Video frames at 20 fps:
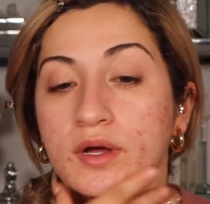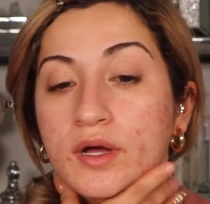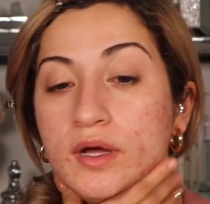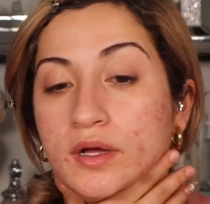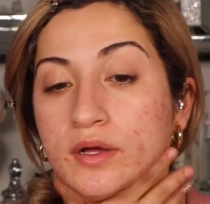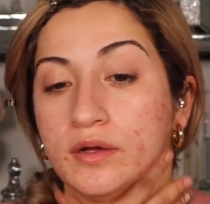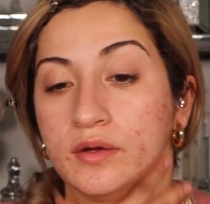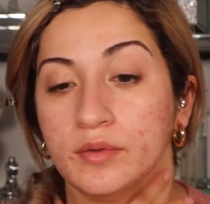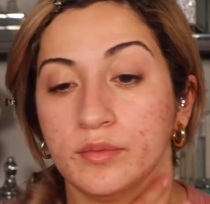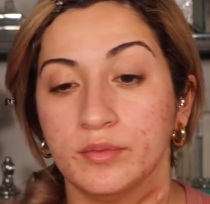
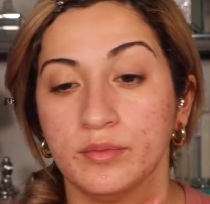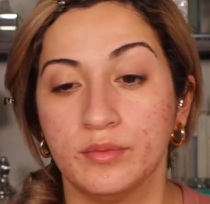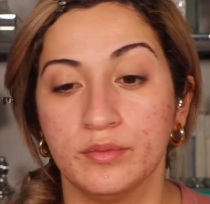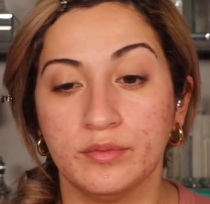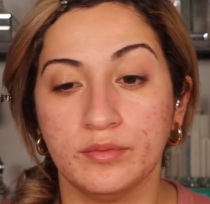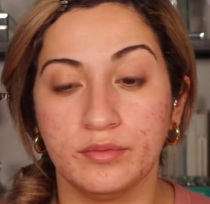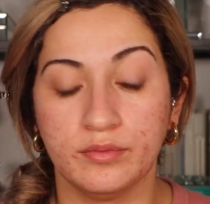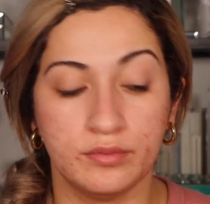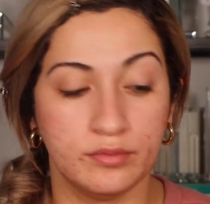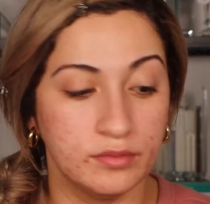
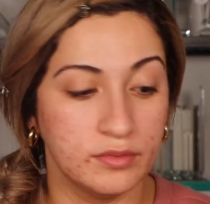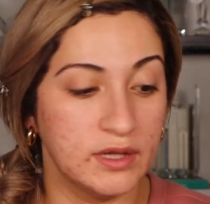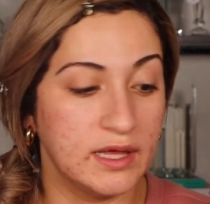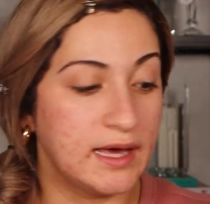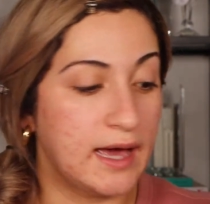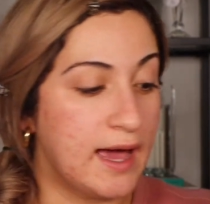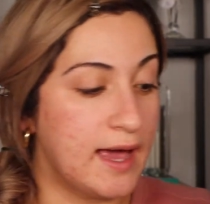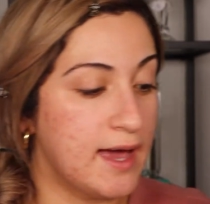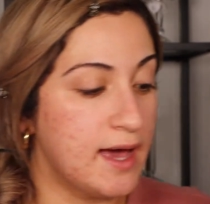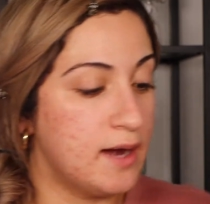
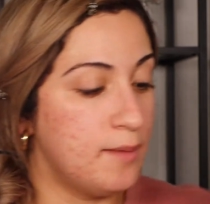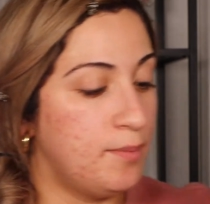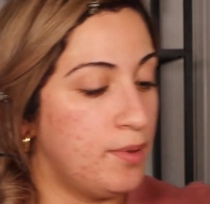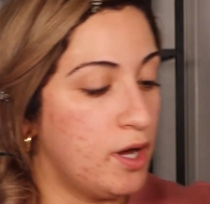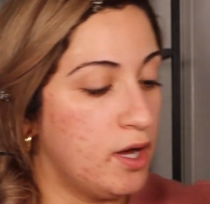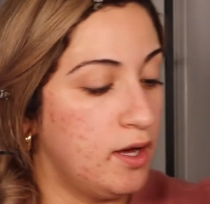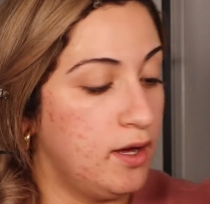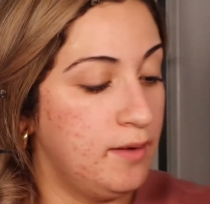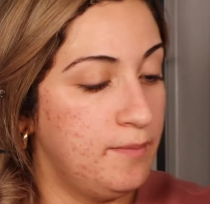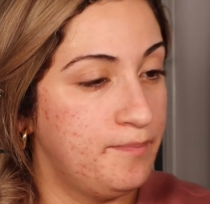Like I had
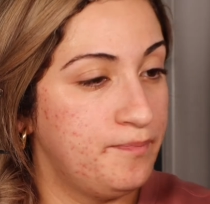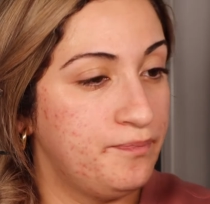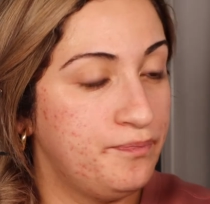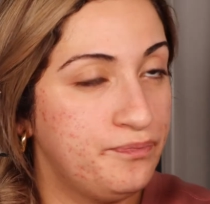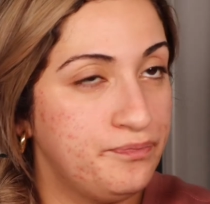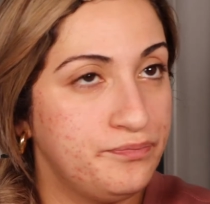bought